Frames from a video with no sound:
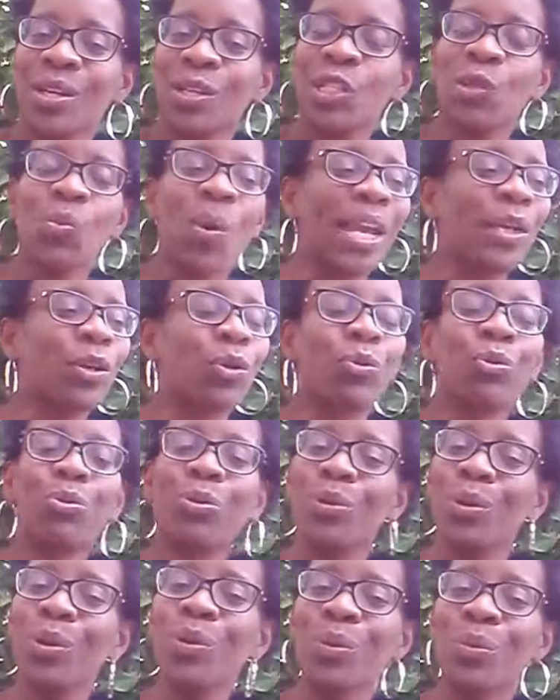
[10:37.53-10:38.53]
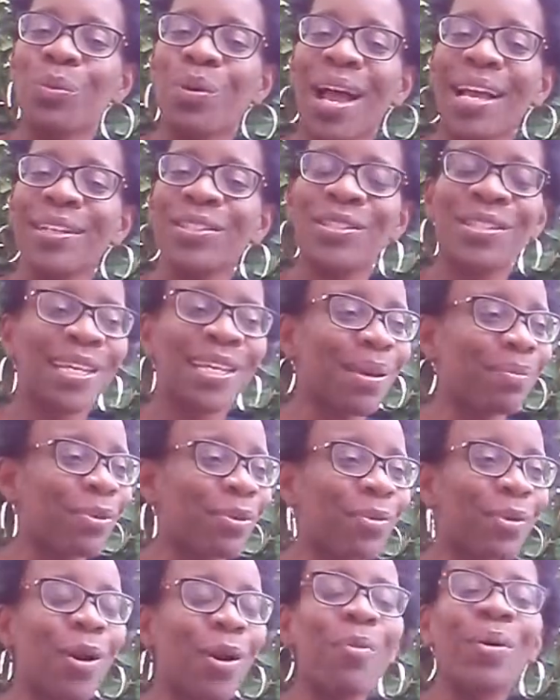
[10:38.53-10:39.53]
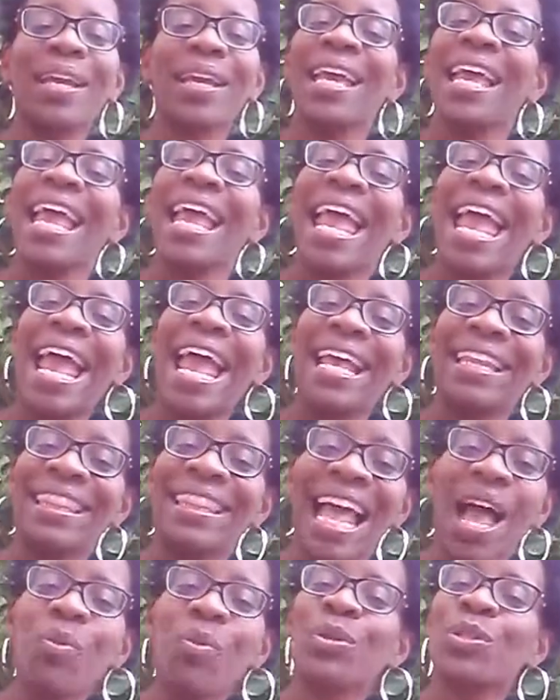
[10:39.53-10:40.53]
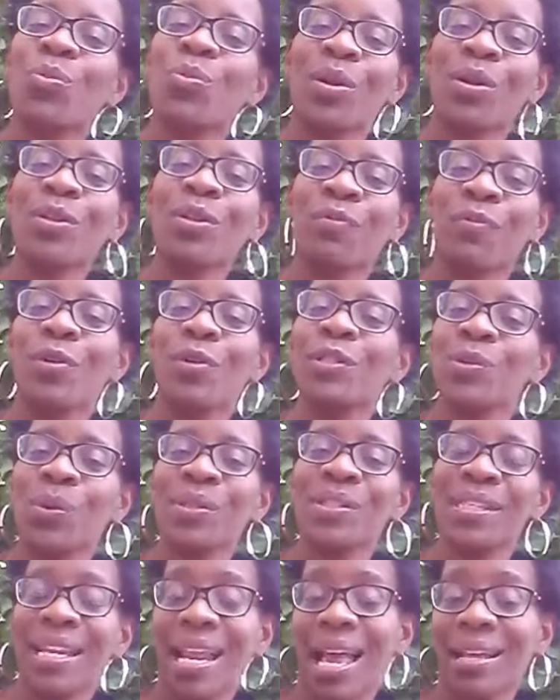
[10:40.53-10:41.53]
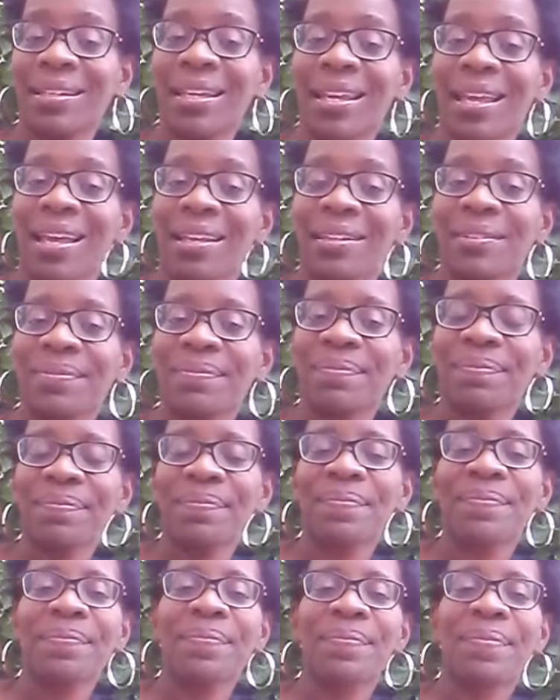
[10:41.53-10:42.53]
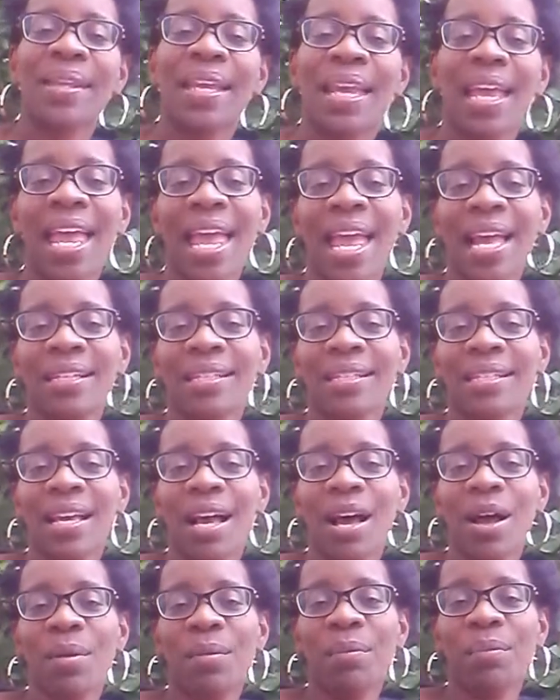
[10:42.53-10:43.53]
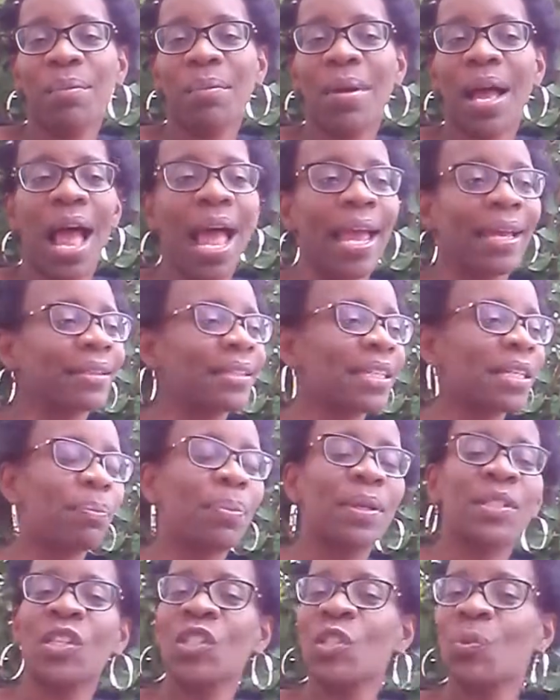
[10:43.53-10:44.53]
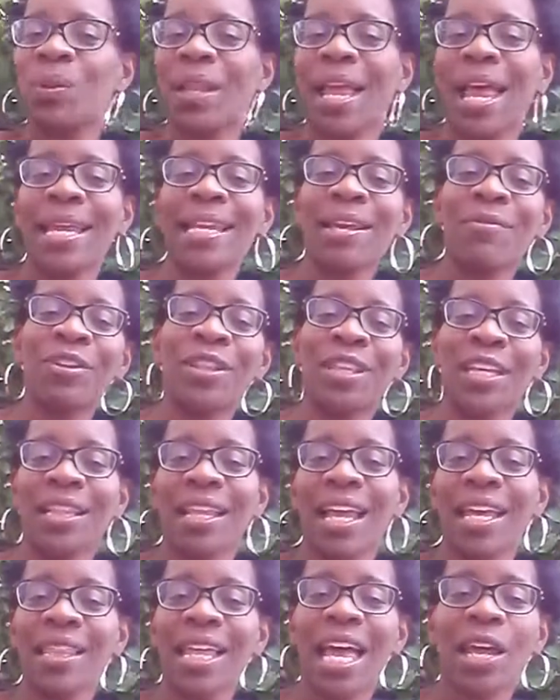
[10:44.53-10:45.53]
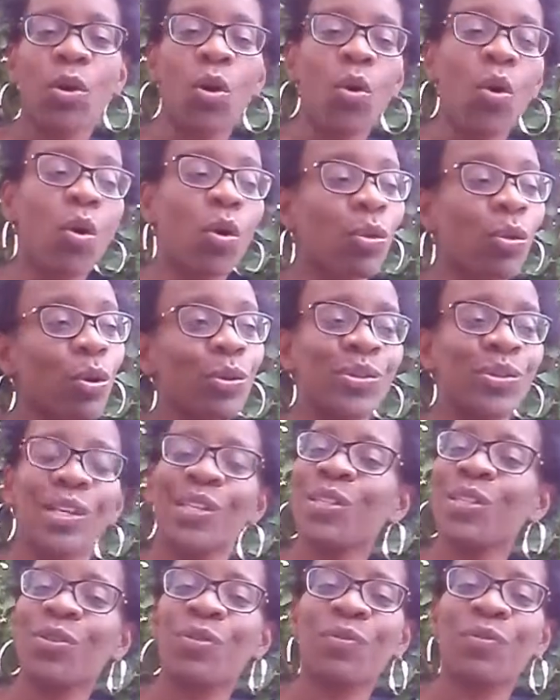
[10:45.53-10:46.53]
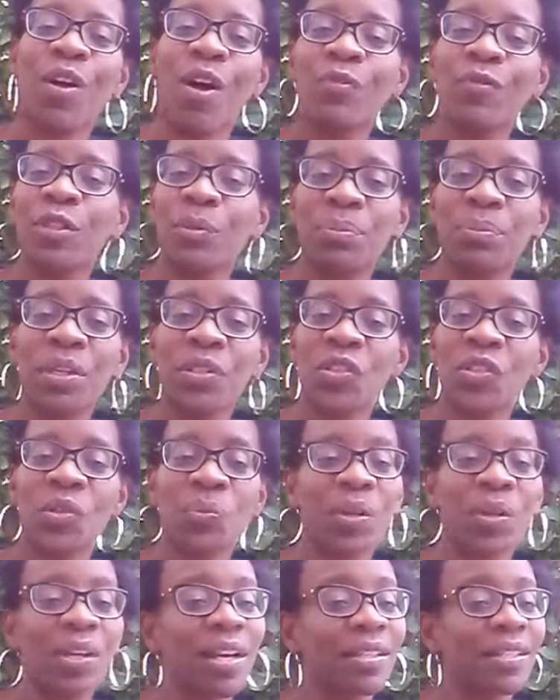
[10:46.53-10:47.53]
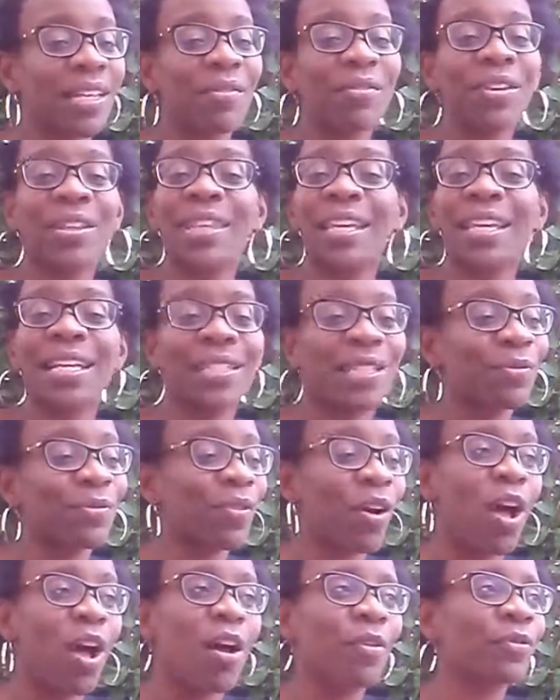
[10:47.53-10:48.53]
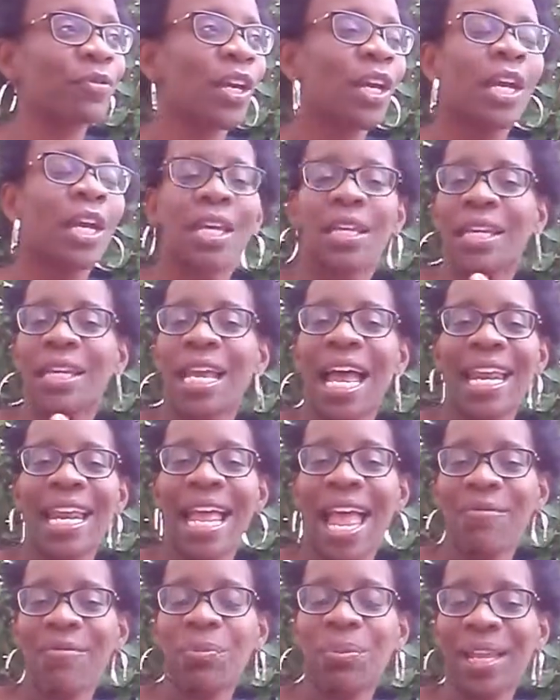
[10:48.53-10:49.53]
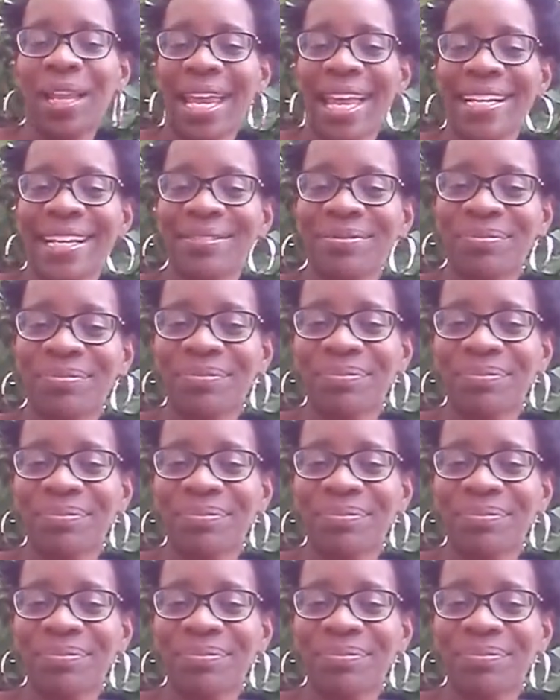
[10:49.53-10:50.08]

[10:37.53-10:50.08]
So I grew. I just kept growing, and that was one of the first ones that I did. And I did a business plan, everything like that, all those things that are involved in business, because everything is involved. You got to have a plan.